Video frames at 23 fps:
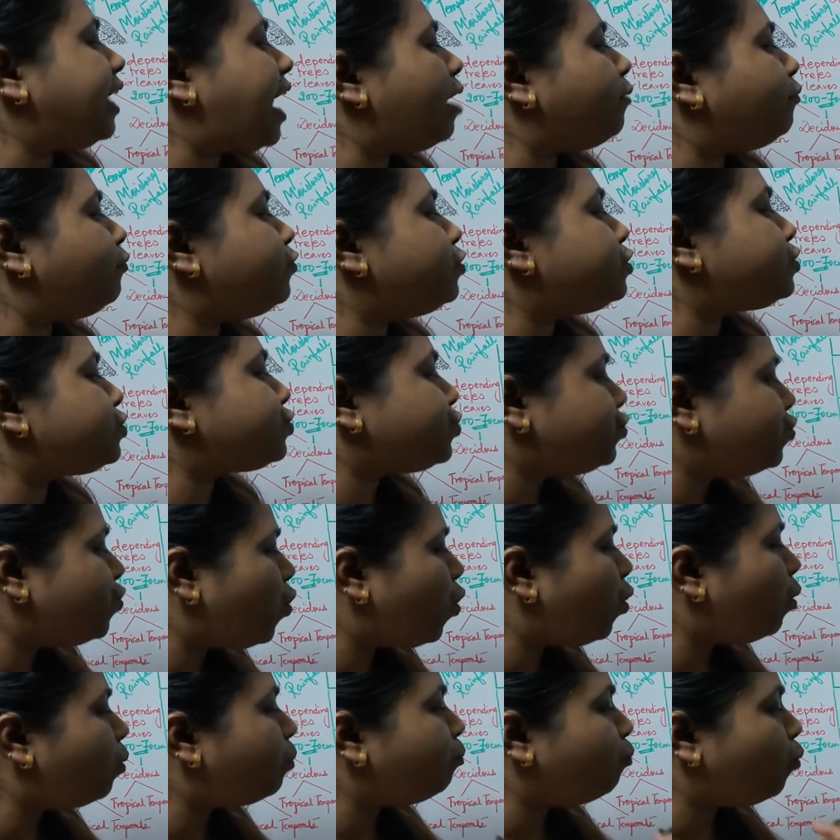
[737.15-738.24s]
up with
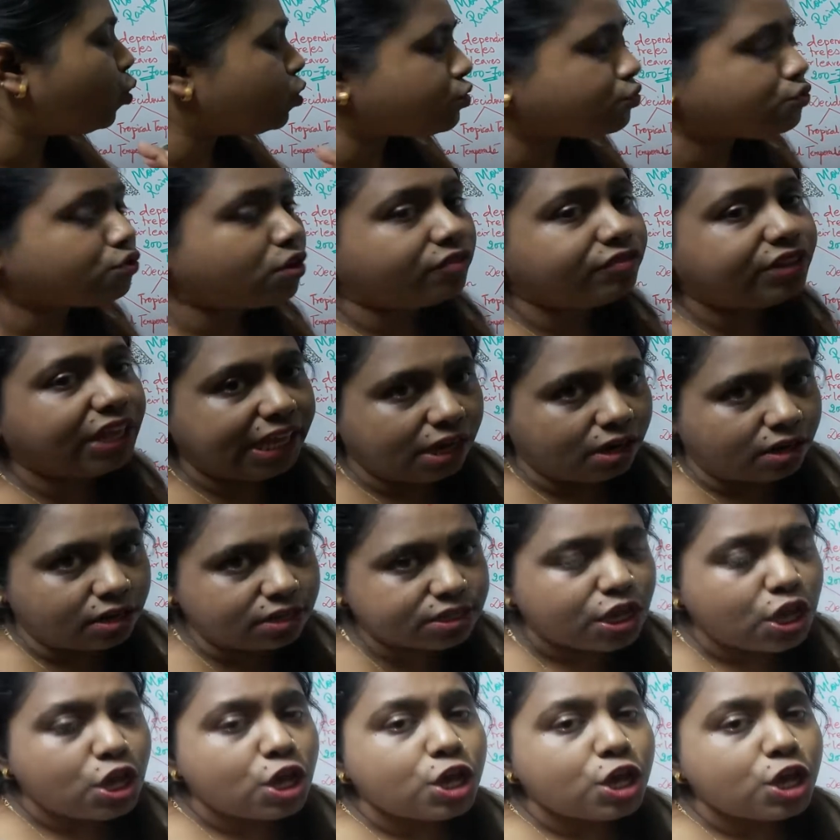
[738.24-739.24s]
snow most of the years.